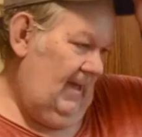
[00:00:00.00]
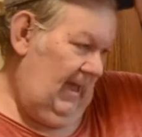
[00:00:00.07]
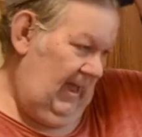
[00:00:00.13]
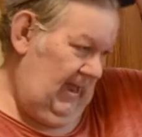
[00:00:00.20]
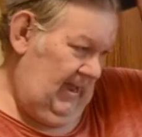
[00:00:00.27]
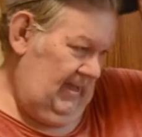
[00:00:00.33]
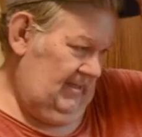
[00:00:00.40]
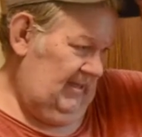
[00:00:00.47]

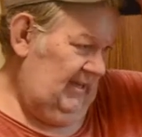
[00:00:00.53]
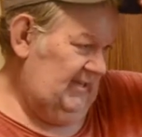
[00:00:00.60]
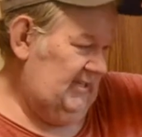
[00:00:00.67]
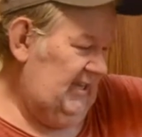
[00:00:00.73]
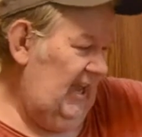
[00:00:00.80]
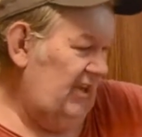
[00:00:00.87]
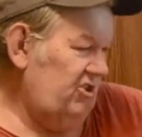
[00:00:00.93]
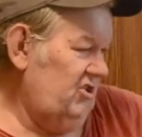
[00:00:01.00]
And these
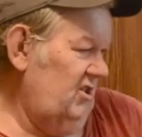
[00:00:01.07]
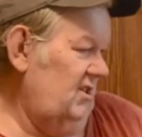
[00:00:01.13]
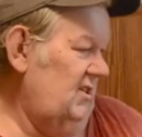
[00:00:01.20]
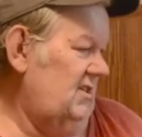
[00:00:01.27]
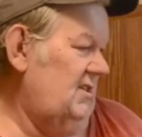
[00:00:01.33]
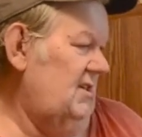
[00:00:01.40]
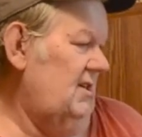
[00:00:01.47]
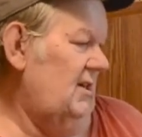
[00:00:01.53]

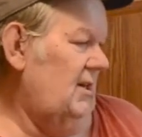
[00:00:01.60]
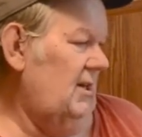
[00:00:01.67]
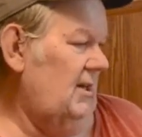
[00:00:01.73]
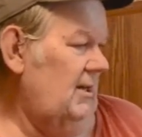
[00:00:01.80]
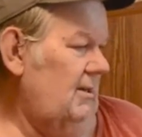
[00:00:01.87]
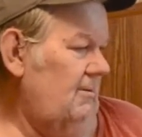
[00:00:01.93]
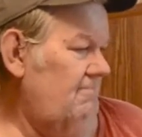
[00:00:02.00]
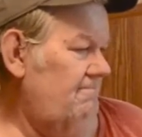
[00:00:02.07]
sketches are